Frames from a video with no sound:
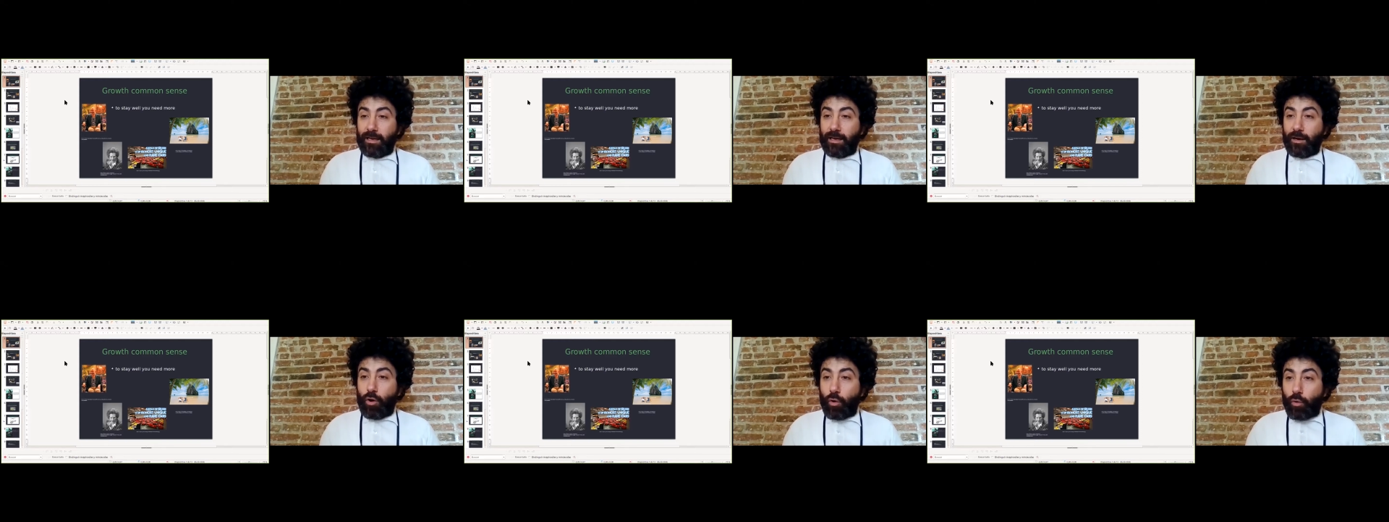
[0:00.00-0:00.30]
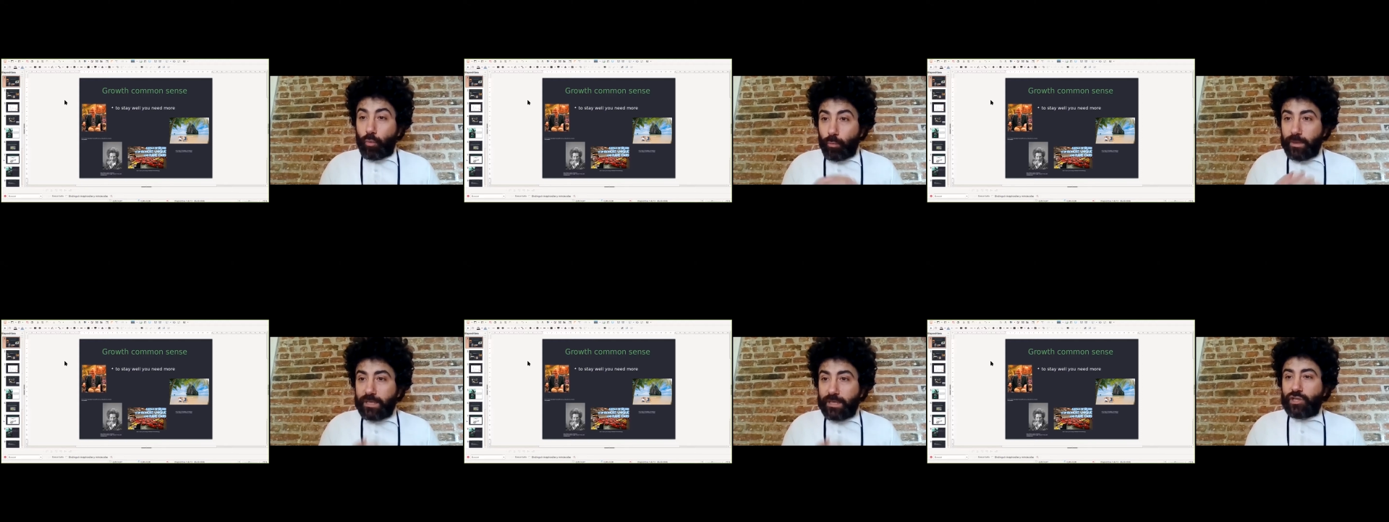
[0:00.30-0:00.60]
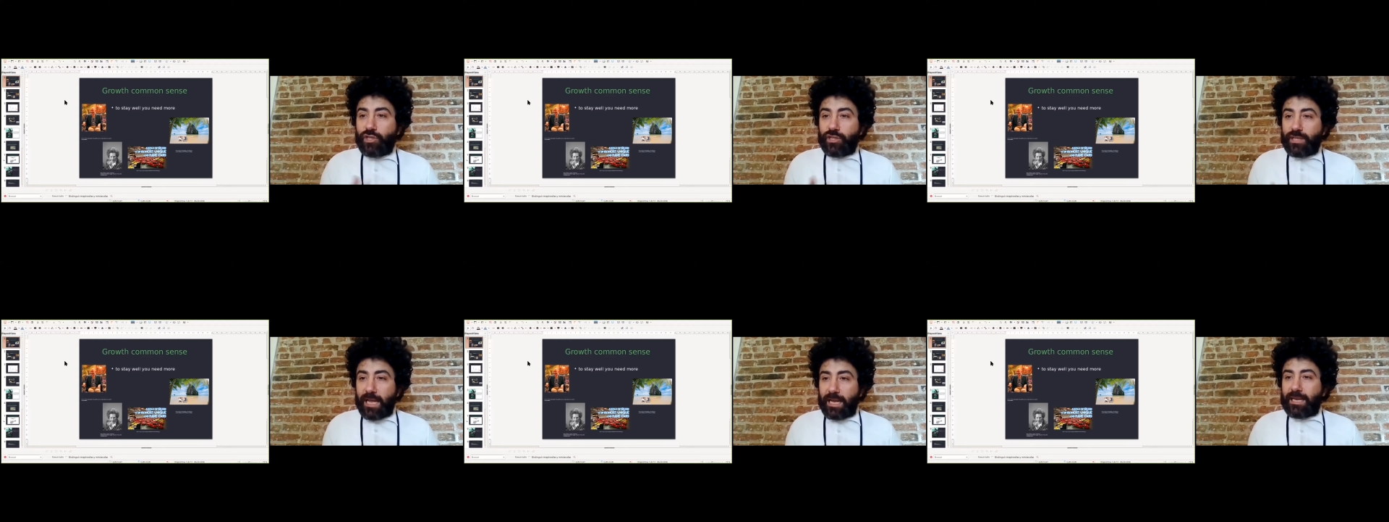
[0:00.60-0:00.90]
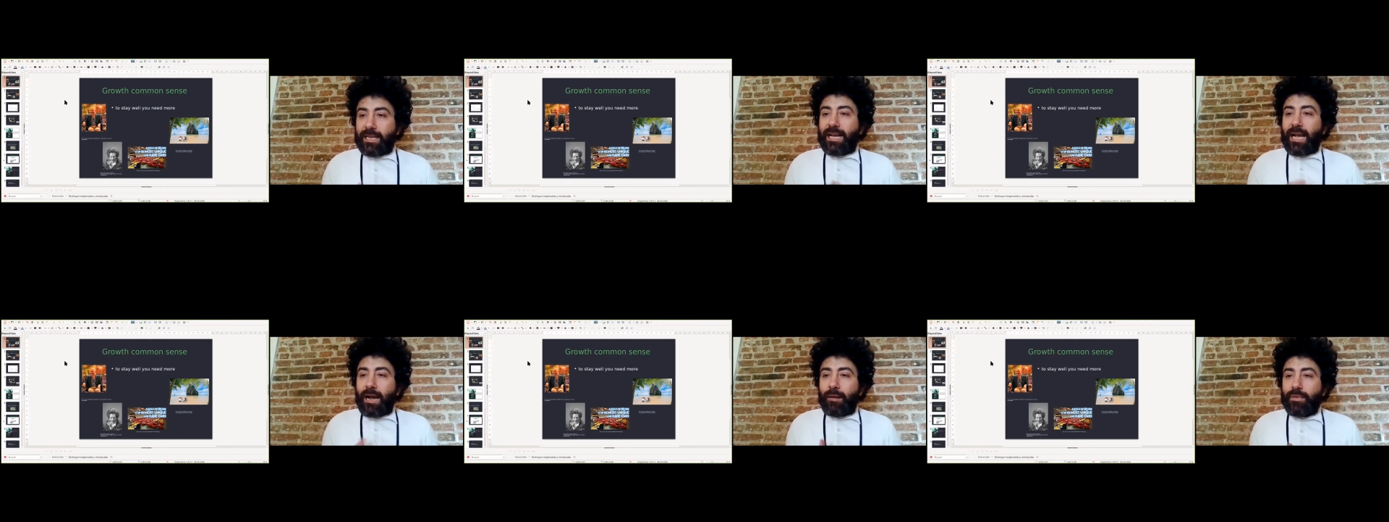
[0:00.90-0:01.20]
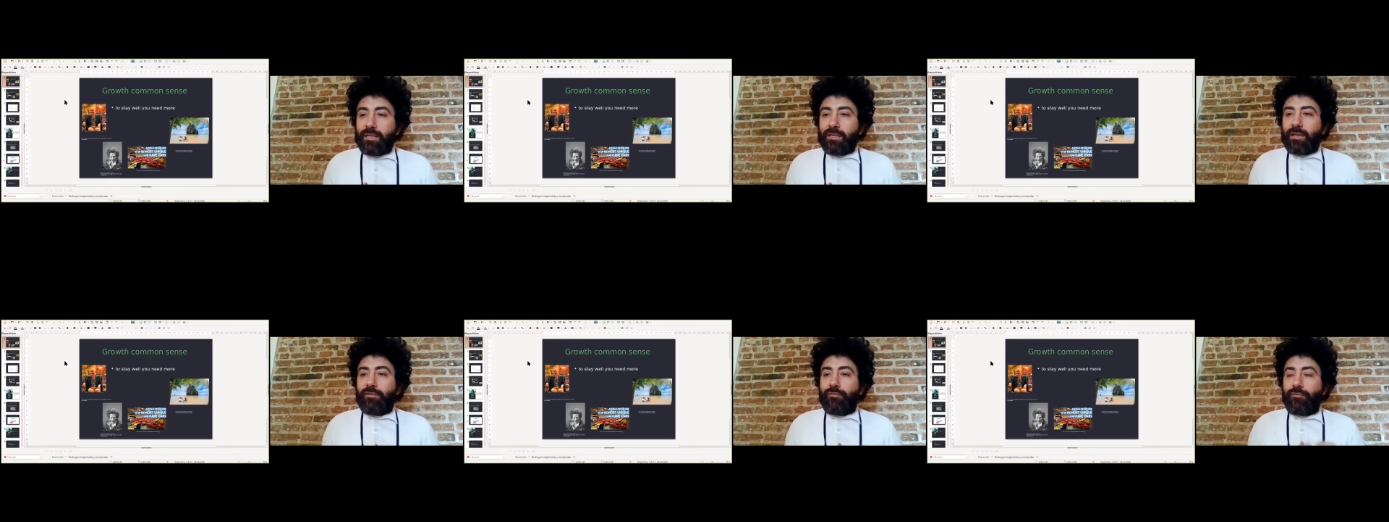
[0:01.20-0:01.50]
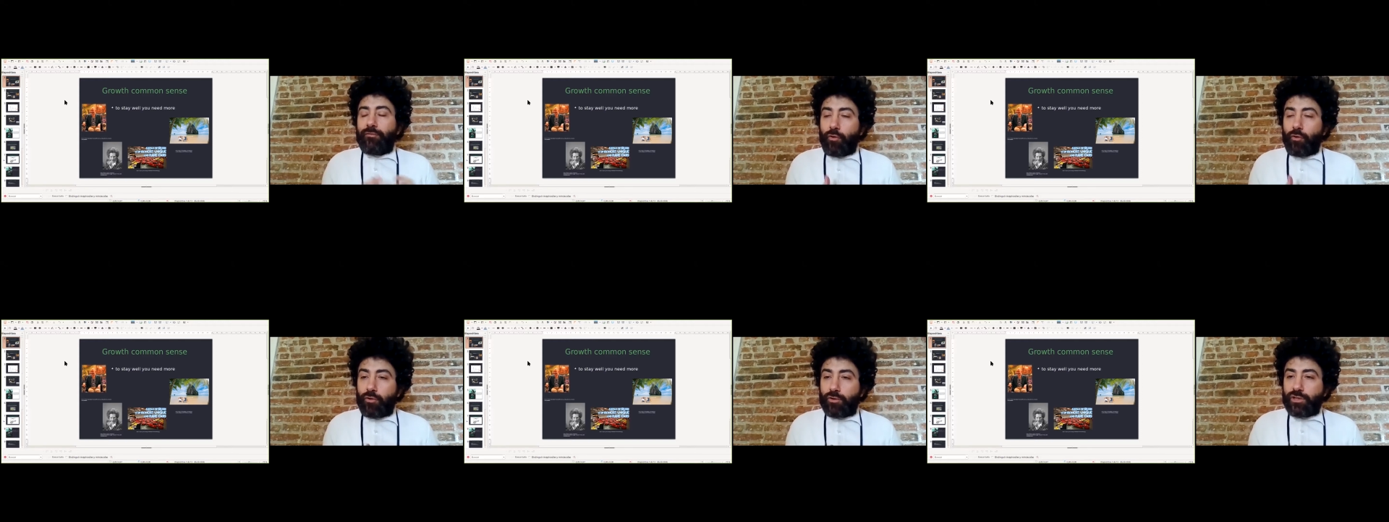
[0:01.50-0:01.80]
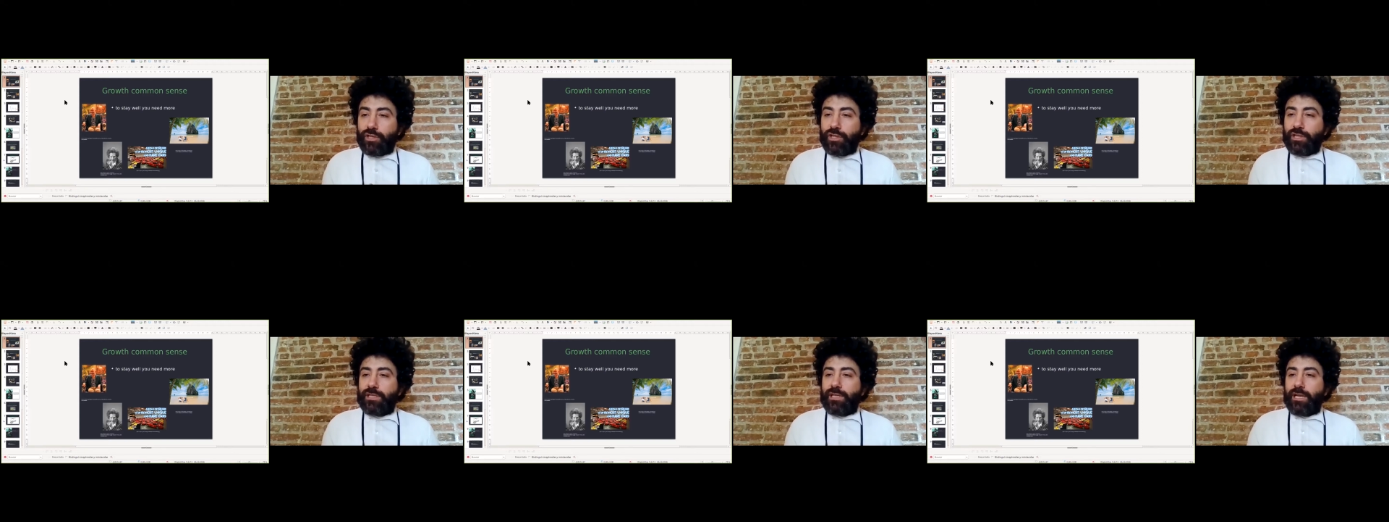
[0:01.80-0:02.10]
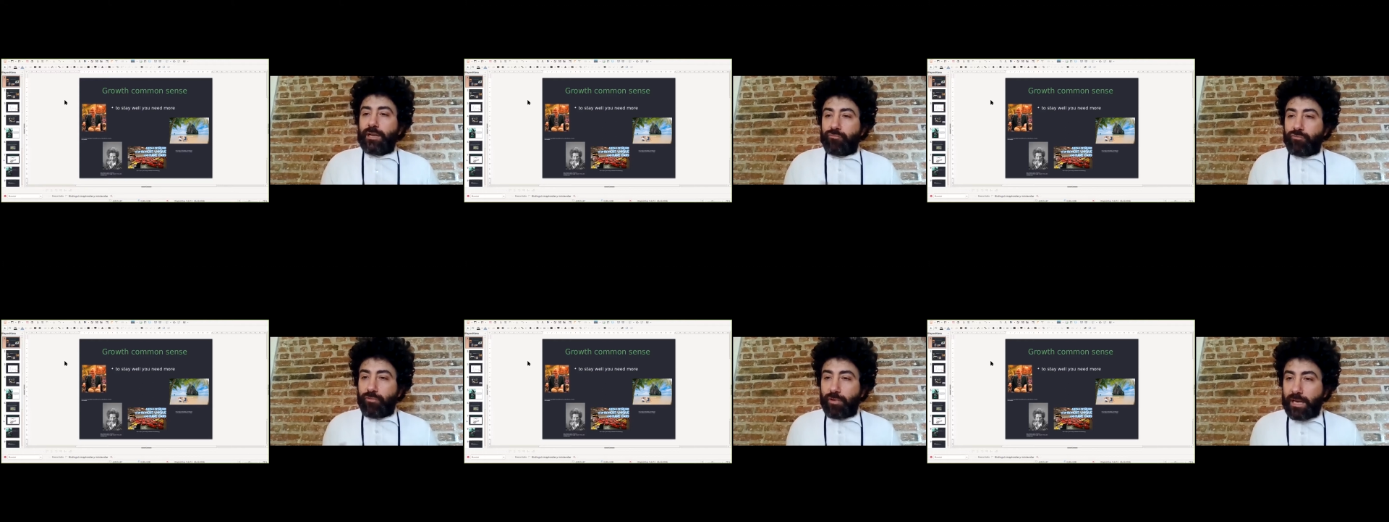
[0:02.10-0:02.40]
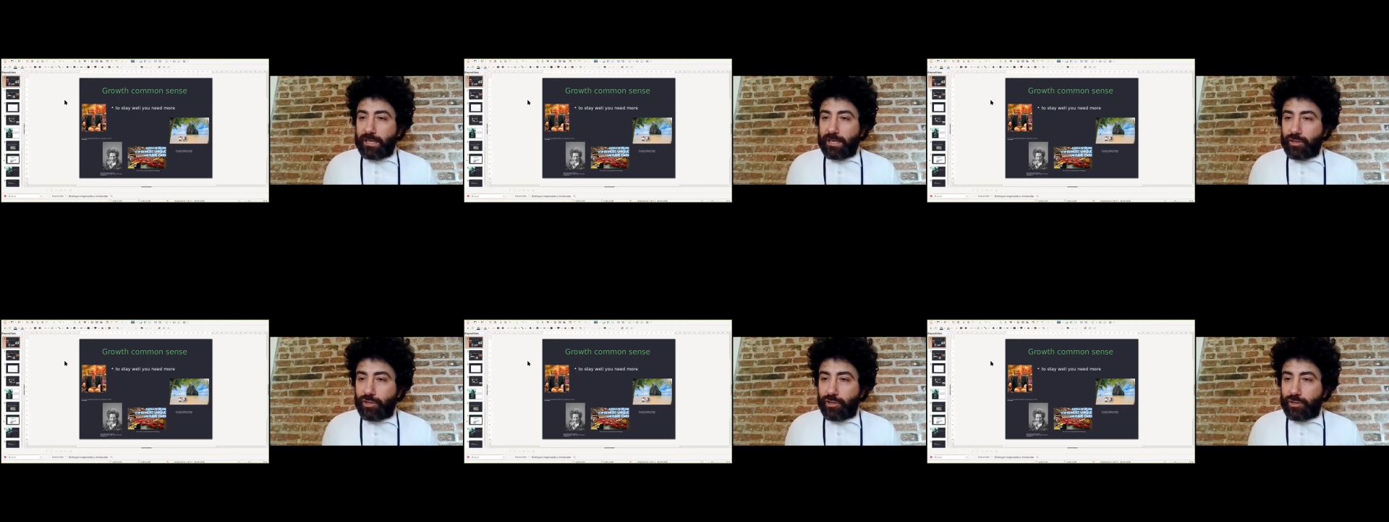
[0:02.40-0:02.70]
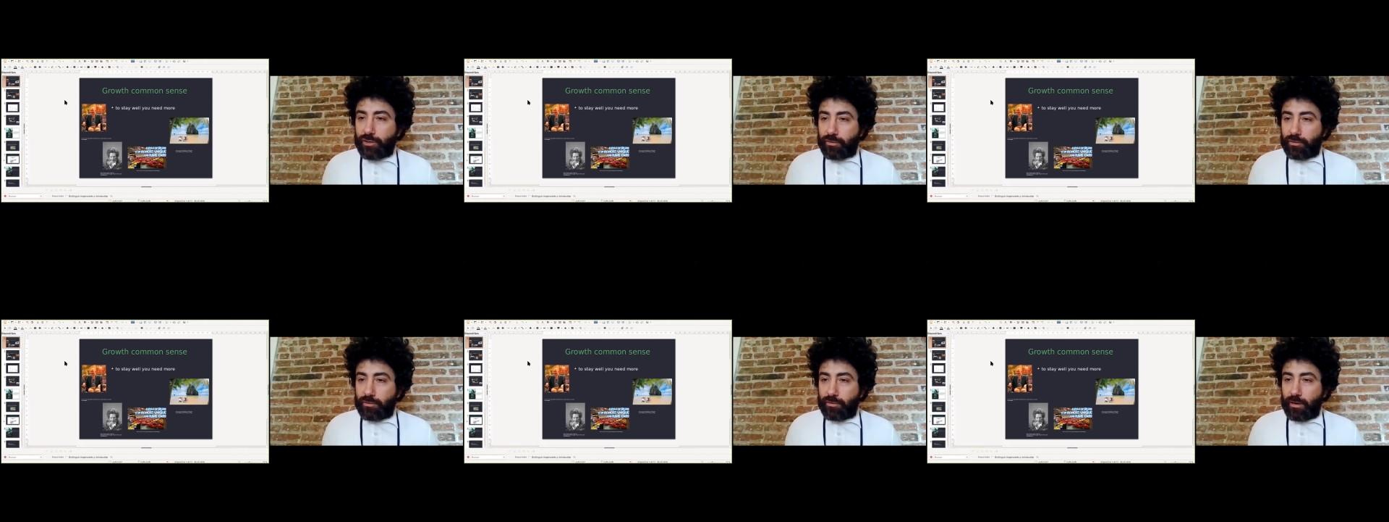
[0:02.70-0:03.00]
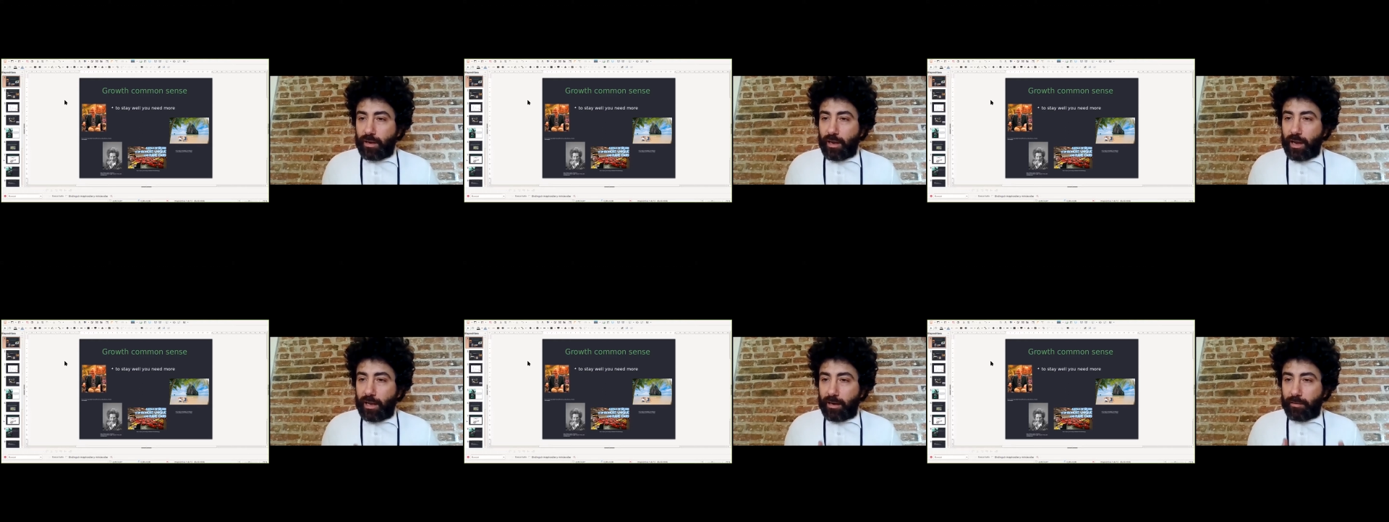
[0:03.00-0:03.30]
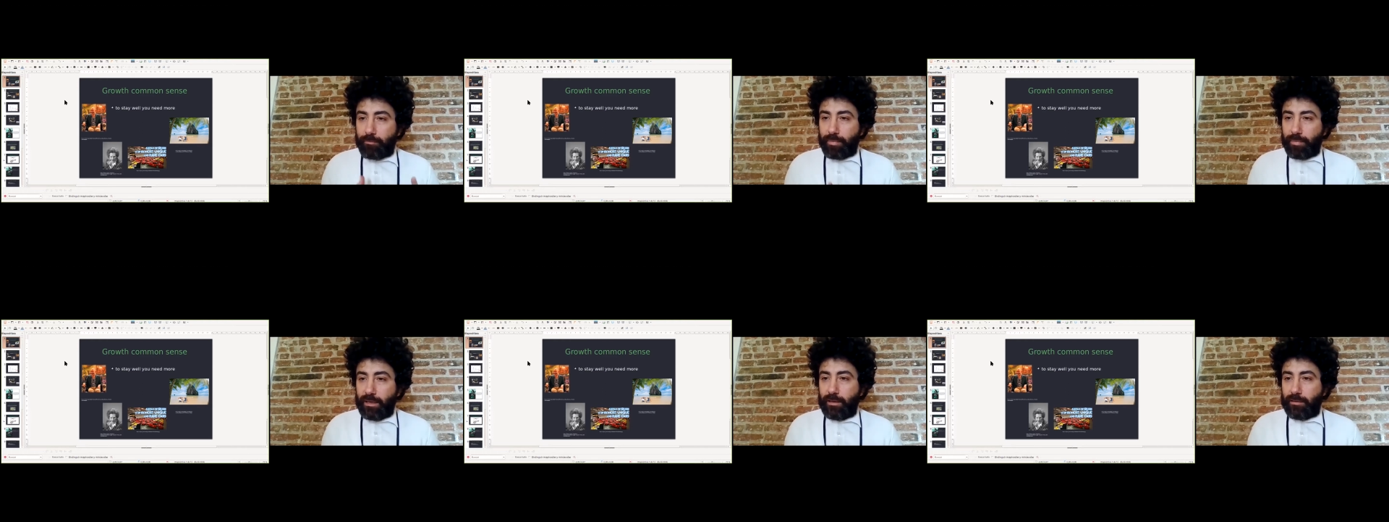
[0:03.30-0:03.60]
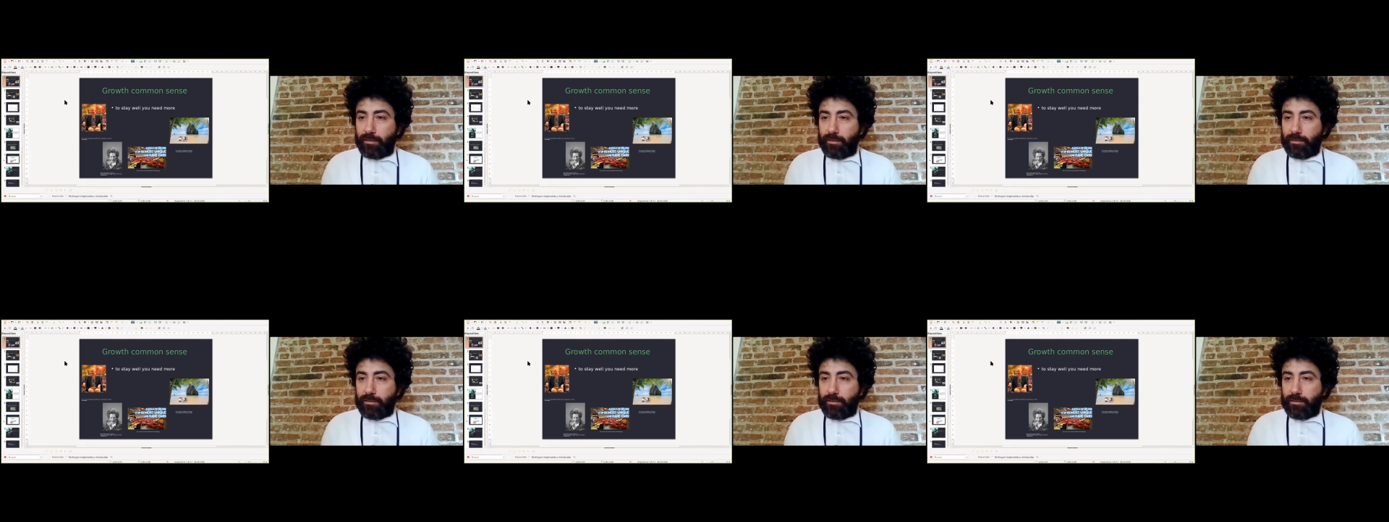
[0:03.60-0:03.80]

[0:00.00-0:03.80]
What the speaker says: on which then capital forces and relation are built.